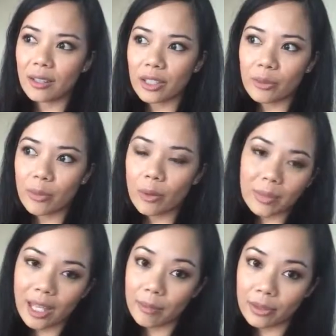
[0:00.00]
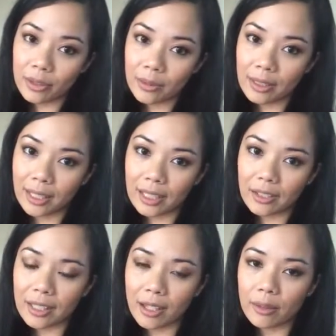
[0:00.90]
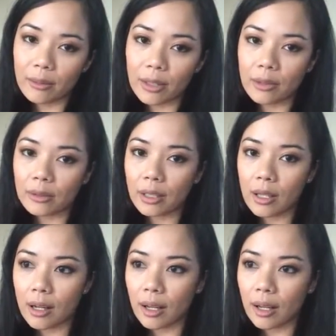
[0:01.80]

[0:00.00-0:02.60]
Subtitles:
you won't be able to do it later down the road.